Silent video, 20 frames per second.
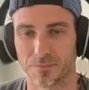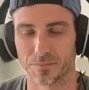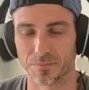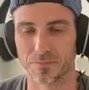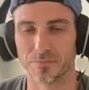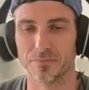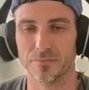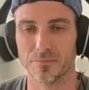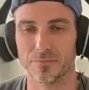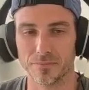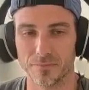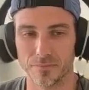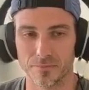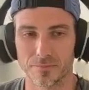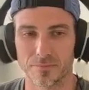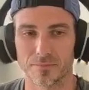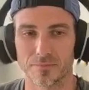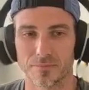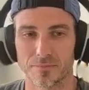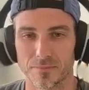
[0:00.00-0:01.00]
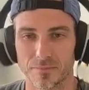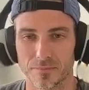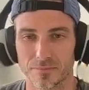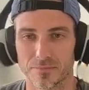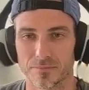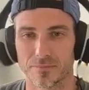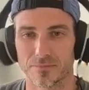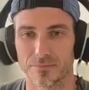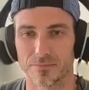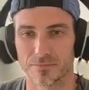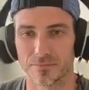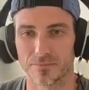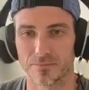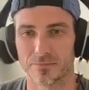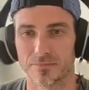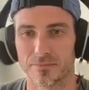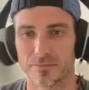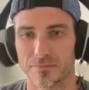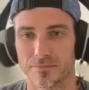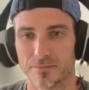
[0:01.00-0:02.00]

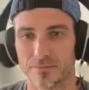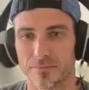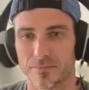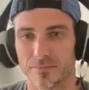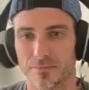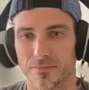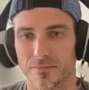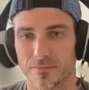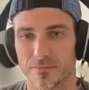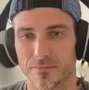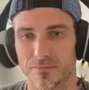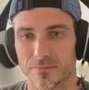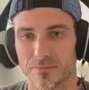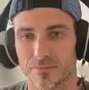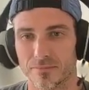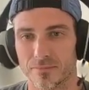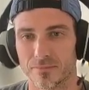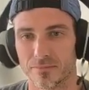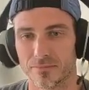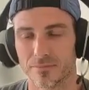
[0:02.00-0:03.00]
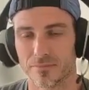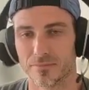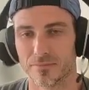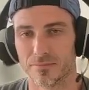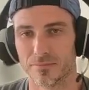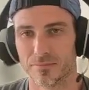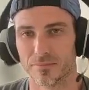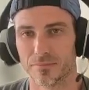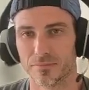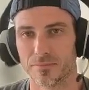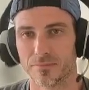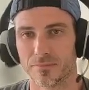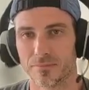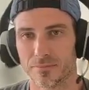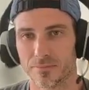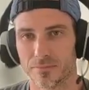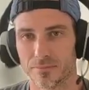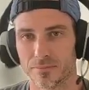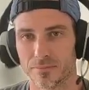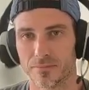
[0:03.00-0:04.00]

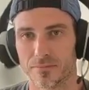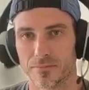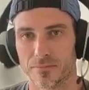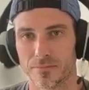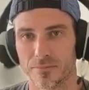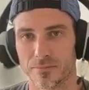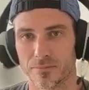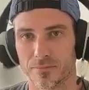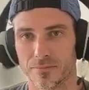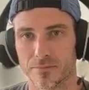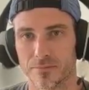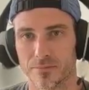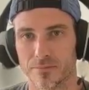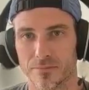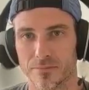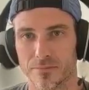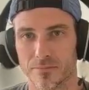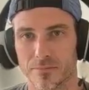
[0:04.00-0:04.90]
(not speaking)